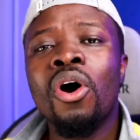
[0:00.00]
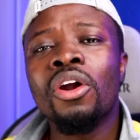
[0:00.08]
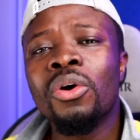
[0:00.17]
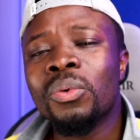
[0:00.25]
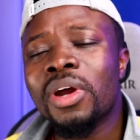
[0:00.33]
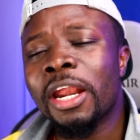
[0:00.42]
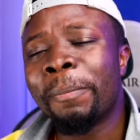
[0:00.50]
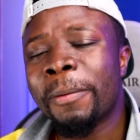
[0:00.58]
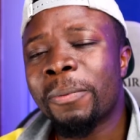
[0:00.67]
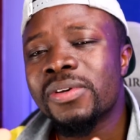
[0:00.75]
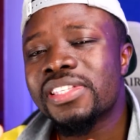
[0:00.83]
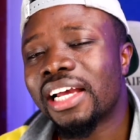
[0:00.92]
Or no
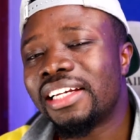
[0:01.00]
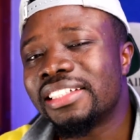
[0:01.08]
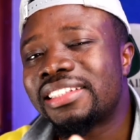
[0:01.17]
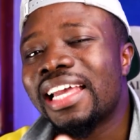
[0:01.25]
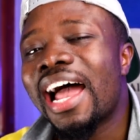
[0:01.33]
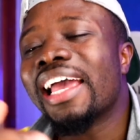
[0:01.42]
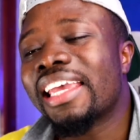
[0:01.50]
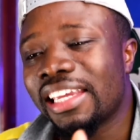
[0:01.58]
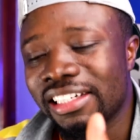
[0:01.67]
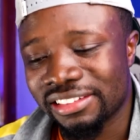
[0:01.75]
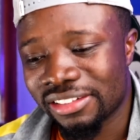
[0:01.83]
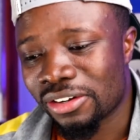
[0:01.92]
people started
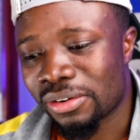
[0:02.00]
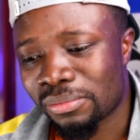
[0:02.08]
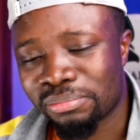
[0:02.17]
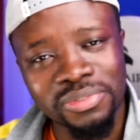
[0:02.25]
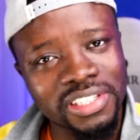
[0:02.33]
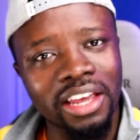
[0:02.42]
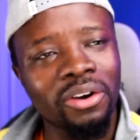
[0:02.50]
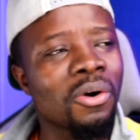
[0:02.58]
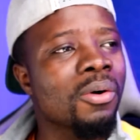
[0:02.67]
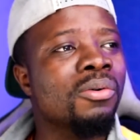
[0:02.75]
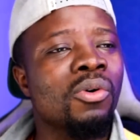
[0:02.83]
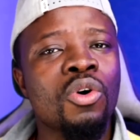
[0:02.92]
tagging say
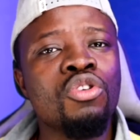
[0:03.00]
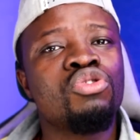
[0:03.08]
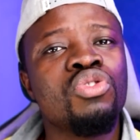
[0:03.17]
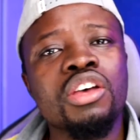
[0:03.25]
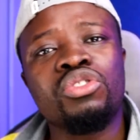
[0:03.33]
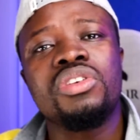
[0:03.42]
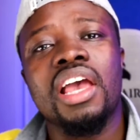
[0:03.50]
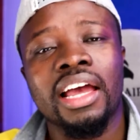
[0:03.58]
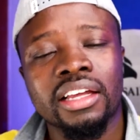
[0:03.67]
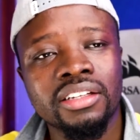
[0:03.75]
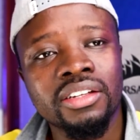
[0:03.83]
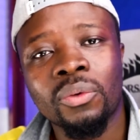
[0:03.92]
oh
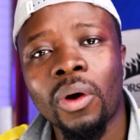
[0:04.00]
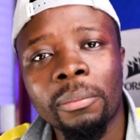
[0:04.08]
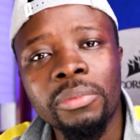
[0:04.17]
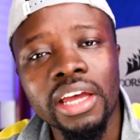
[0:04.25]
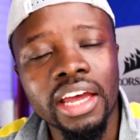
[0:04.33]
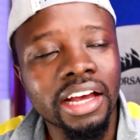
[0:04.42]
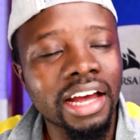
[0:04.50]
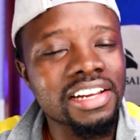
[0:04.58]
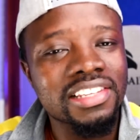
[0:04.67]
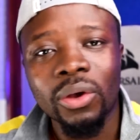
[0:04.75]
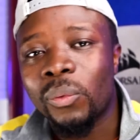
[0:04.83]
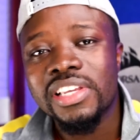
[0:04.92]
Swissia Kwame
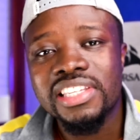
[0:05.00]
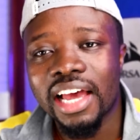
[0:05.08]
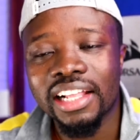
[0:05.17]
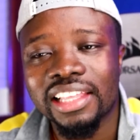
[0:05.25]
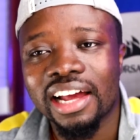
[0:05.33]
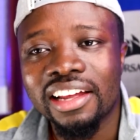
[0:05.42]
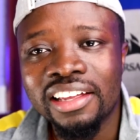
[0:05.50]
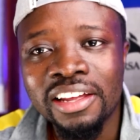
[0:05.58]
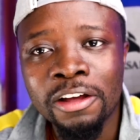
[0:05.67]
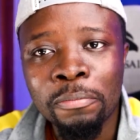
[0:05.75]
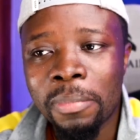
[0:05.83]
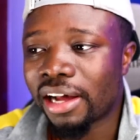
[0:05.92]
Ganis and Kwesi Atta.
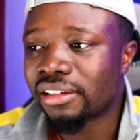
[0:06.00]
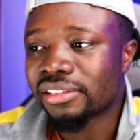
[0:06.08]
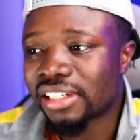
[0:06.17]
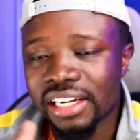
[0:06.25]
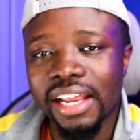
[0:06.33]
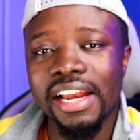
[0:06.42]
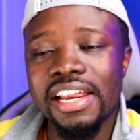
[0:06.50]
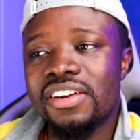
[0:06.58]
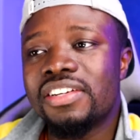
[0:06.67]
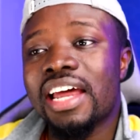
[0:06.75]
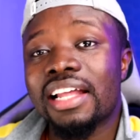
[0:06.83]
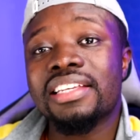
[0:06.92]
But clearly, you
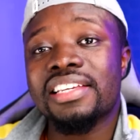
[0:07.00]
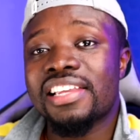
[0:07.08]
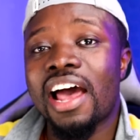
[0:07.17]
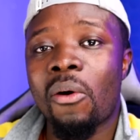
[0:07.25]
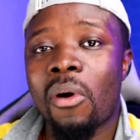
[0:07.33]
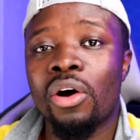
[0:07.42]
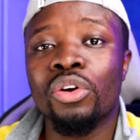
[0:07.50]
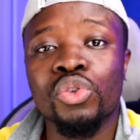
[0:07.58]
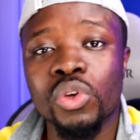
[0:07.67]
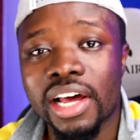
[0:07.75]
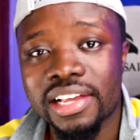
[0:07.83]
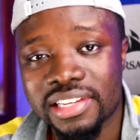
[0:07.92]
know, that is how our
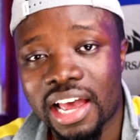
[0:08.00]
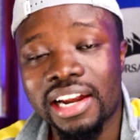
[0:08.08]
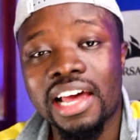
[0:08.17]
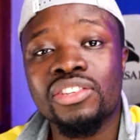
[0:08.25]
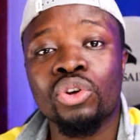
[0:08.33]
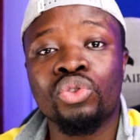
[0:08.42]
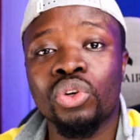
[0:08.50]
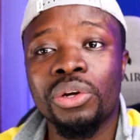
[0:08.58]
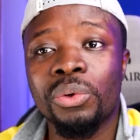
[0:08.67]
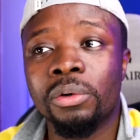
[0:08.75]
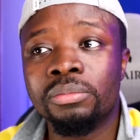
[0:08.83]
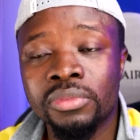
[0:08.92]
also cast an answer
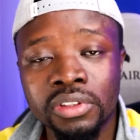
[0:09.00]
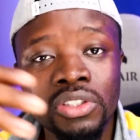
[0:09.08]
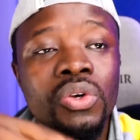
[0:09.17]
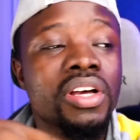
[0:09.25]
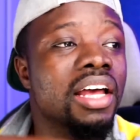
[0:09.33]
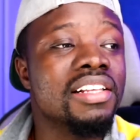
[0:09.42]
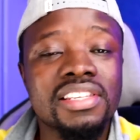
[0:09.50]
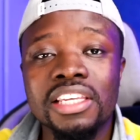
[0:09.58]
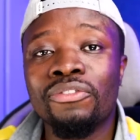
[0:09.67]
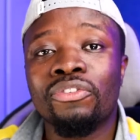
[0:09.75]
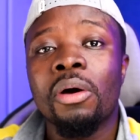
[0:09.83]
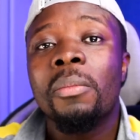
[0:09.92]
autonomous. You can
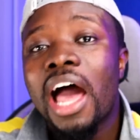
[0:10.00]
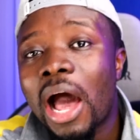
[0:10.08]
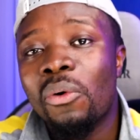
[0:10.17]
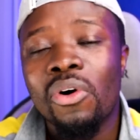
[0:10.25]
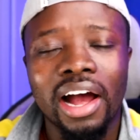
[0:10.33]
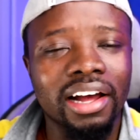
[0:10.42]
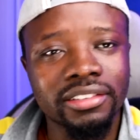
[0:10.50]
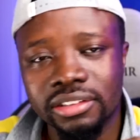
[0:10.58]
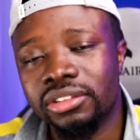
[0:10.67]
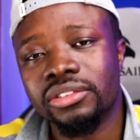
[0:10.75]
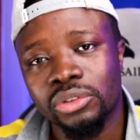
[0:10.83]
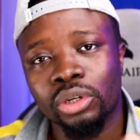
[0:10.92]
see from how you
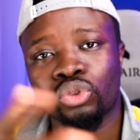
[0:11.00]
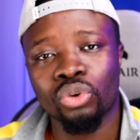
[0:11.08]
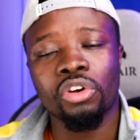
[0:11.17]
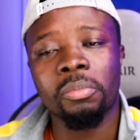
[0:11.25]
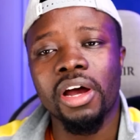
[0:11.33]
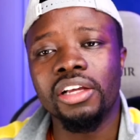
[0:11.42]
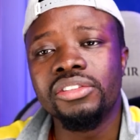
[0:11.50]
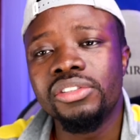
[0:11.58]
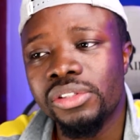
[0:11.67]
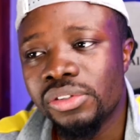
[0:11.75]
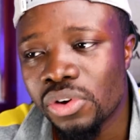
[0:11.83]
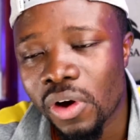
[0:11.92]
know autonomous,
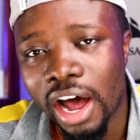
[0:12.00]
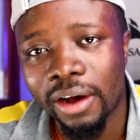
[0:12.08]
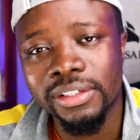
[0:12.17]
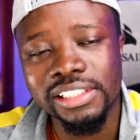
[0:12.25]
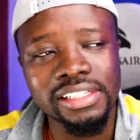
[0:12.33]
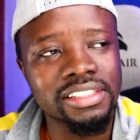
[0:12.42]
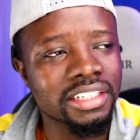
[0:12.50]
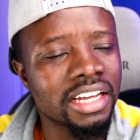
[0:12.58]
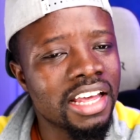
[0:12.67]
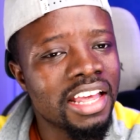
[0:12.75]
you know how it is.